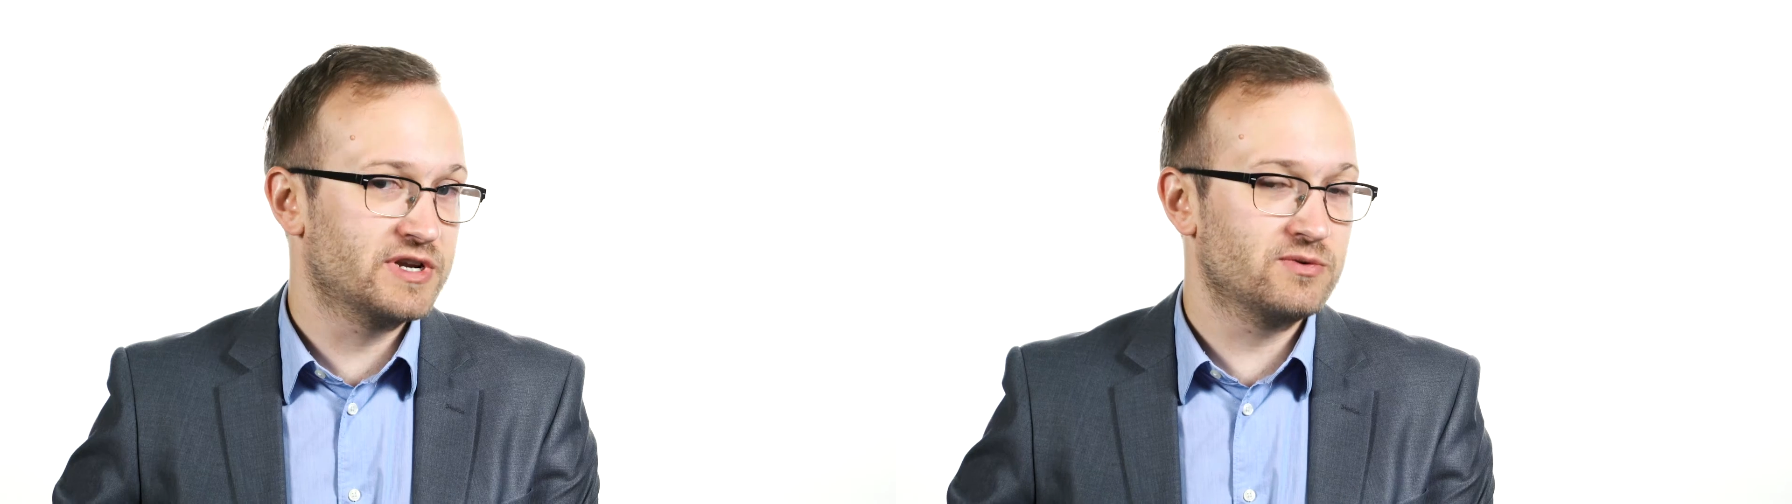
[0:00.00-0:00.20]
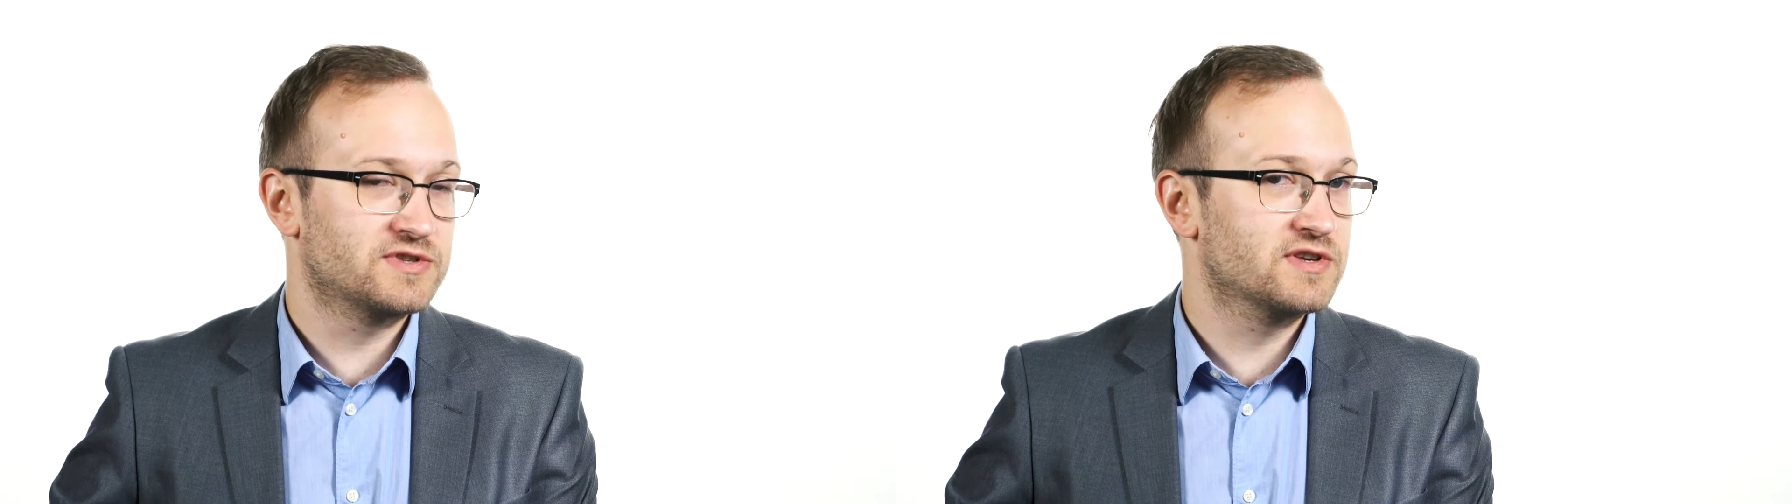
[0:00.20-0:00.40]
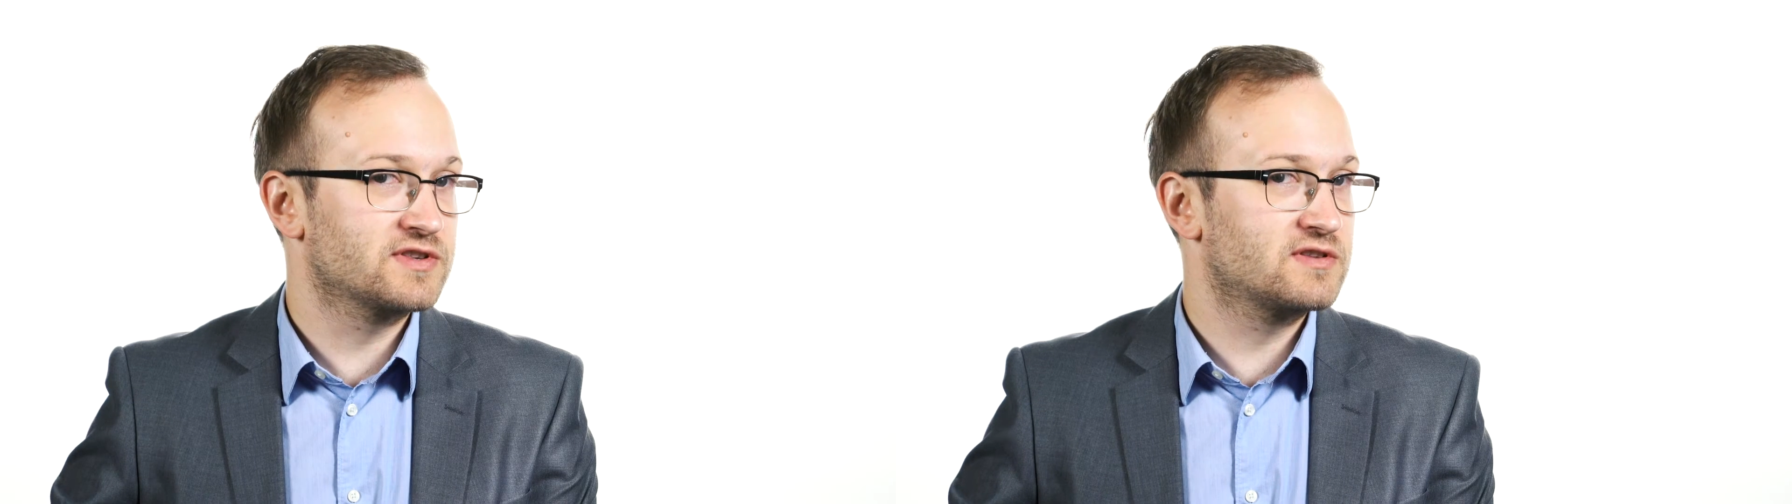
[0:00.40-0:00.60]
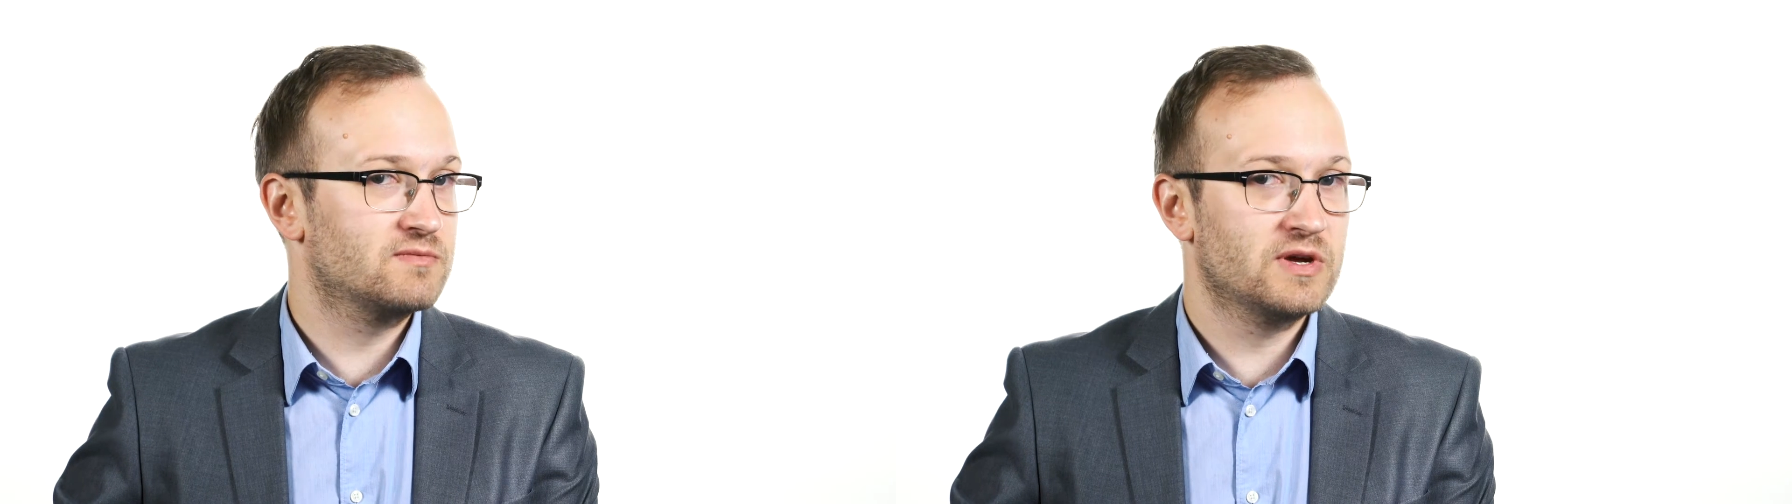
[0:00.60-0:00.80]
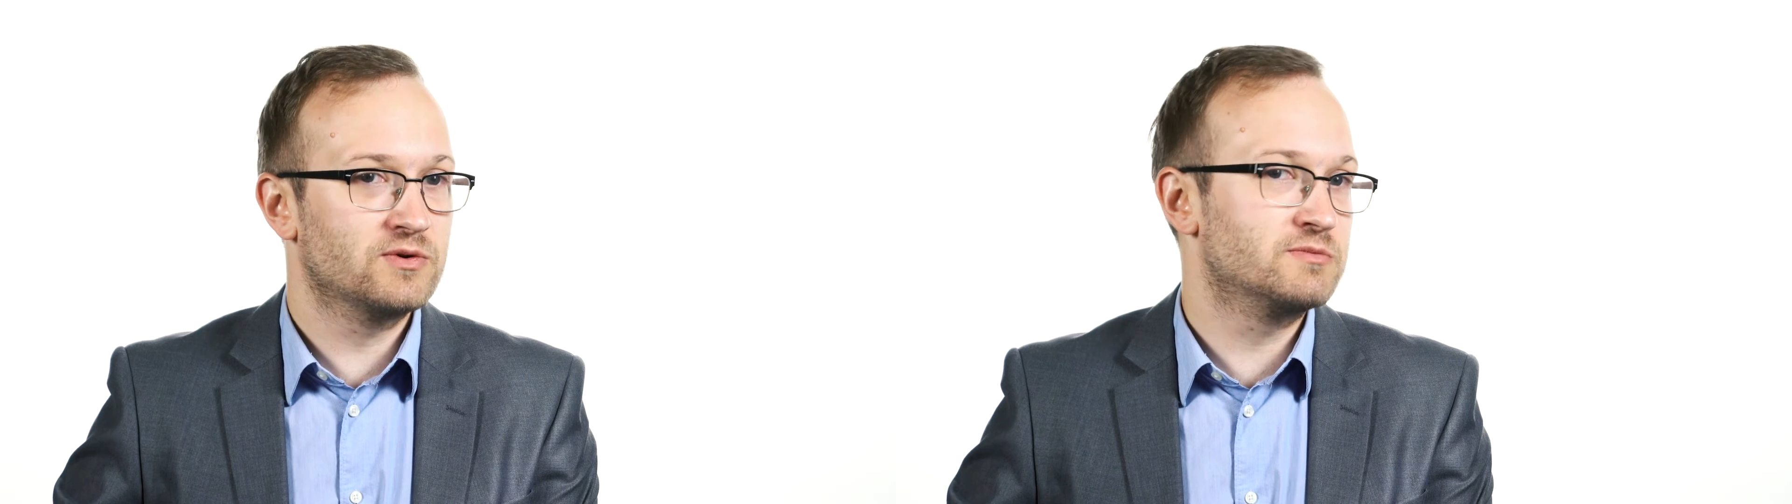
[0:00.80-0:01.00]
but it was
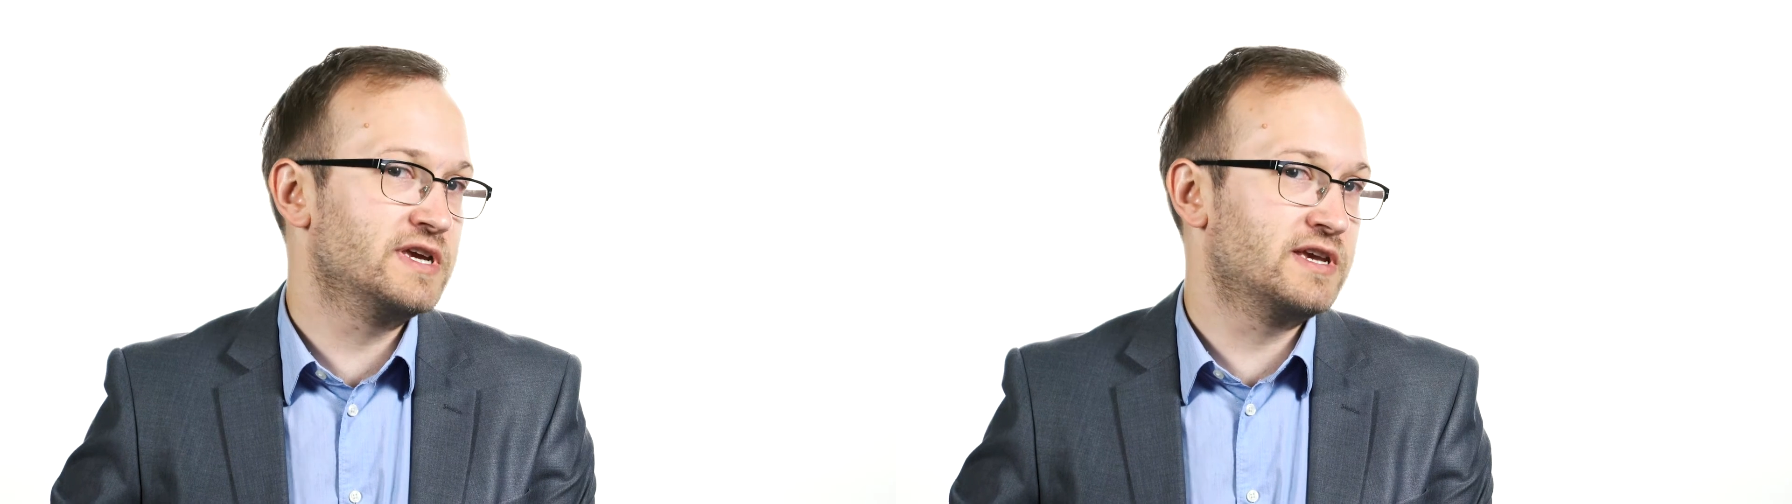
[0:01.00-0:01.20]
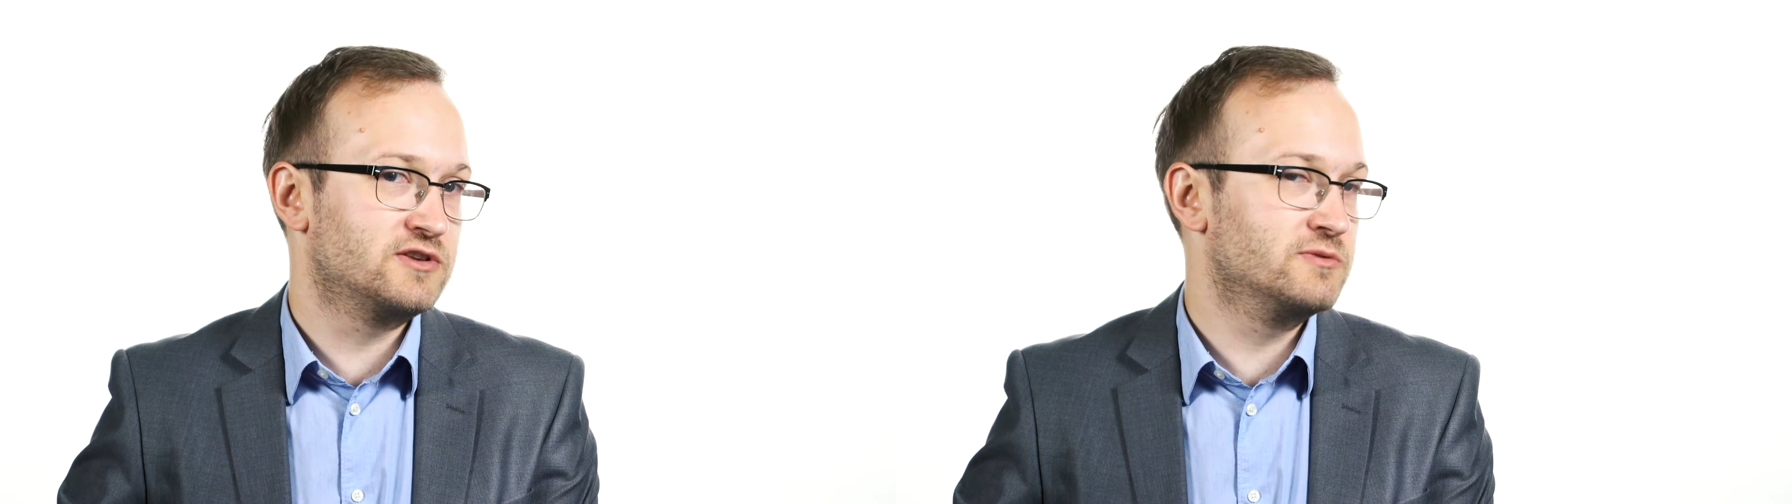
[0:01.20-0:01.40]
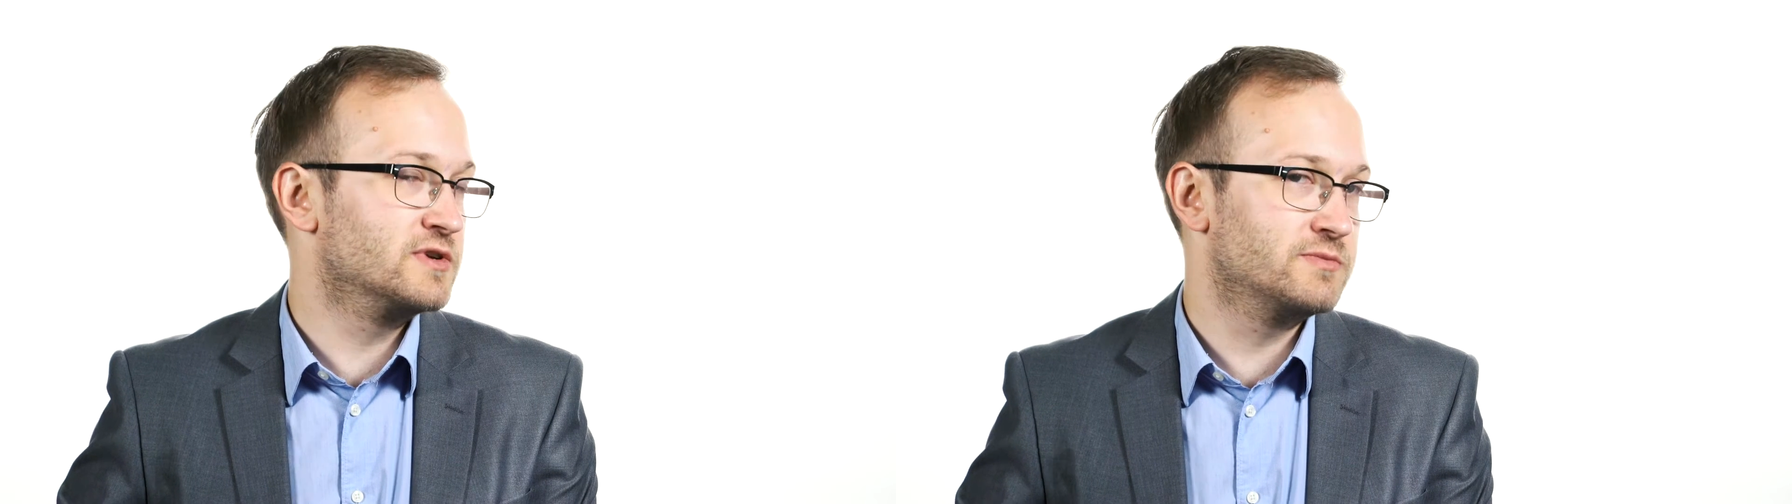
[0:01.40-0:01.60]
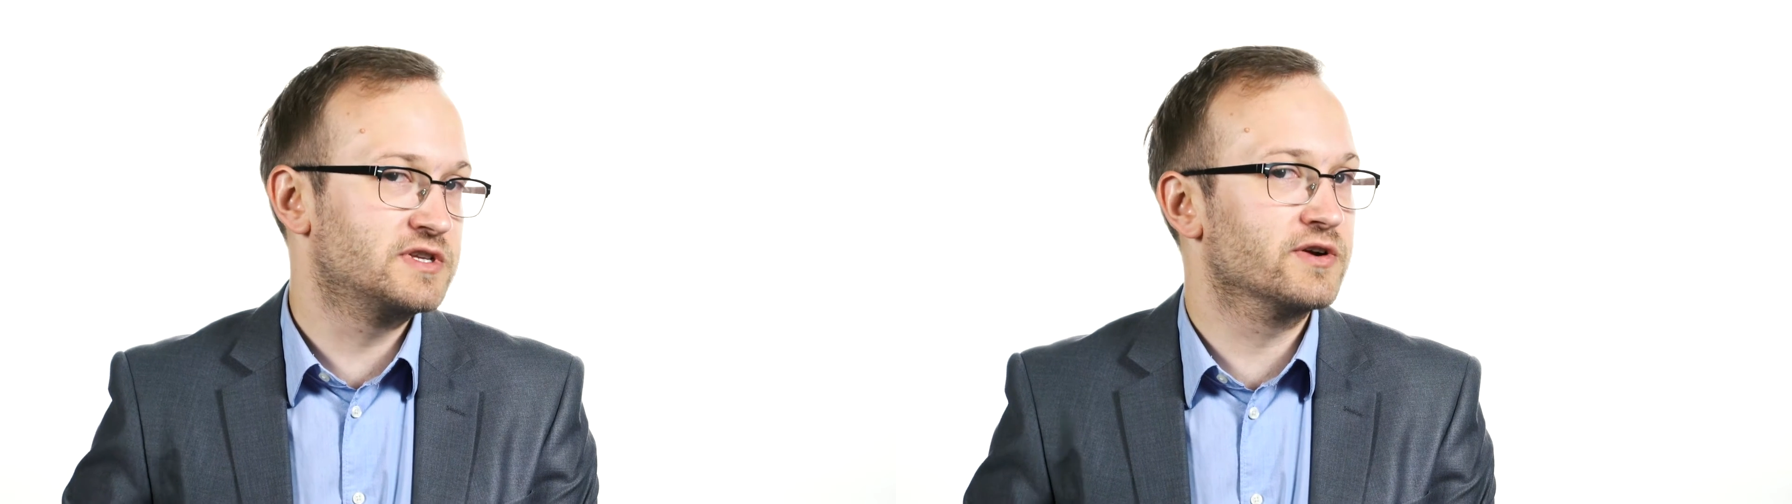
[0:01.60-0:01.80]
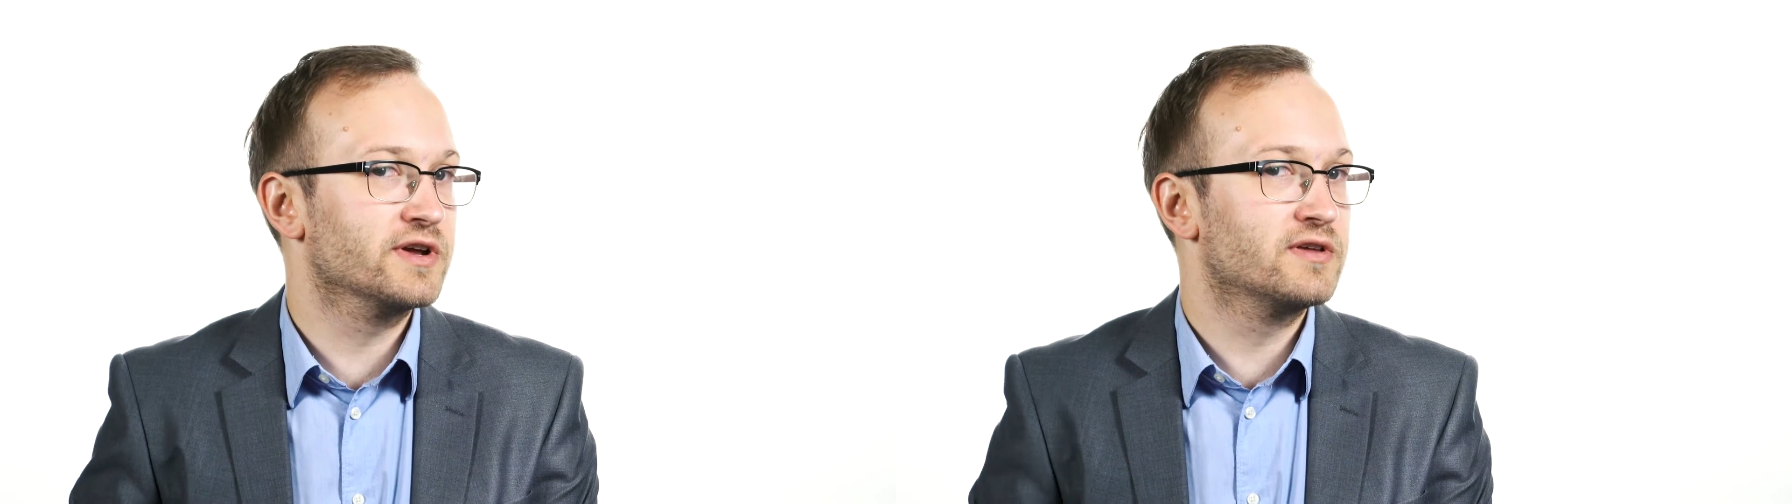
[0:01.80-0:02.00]
just, it was making too much
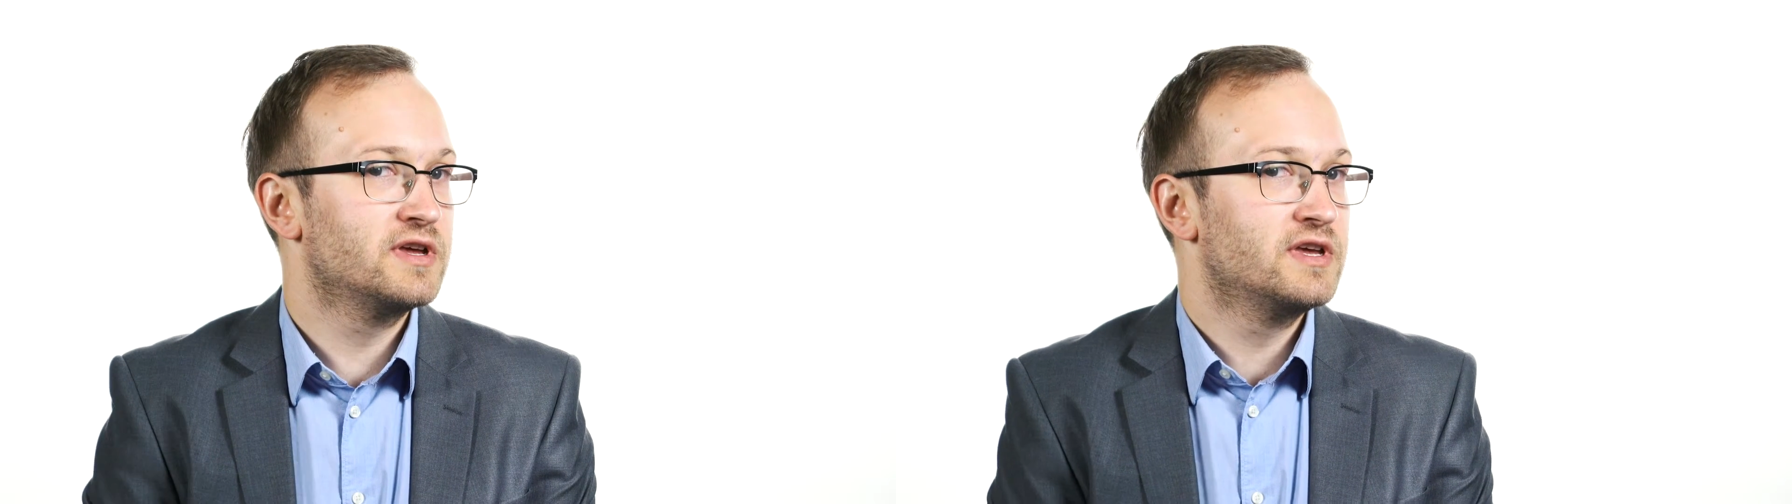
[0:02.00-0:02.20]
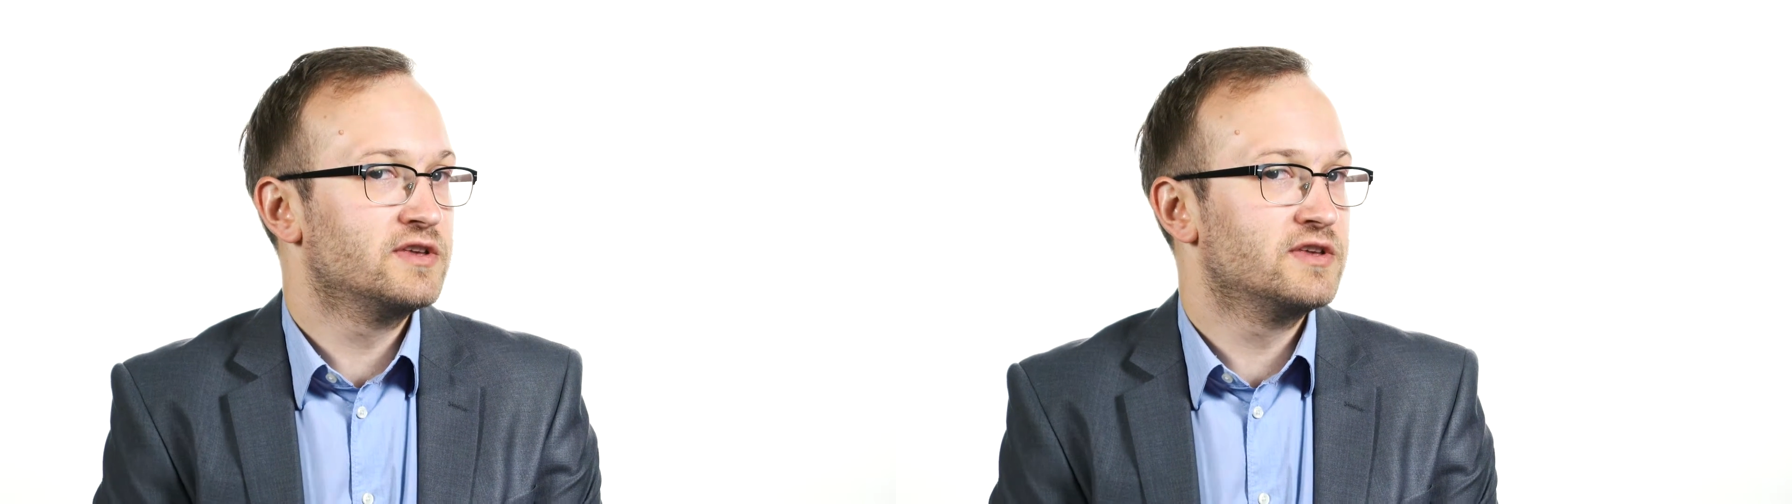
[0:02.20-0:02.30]
material.